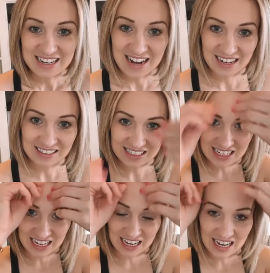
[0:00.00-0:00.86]

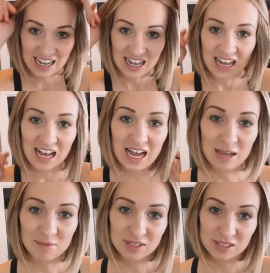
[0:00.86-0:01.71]
Nancy,
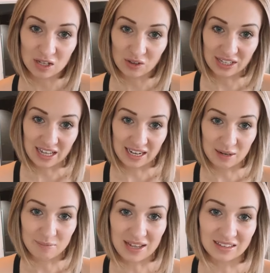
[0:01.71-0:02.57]
I'm slowly
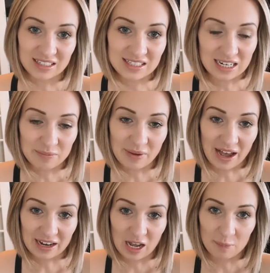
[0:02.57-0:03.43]
getting my listing
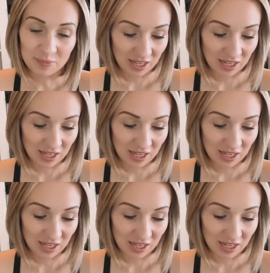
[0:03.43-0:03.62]
back up.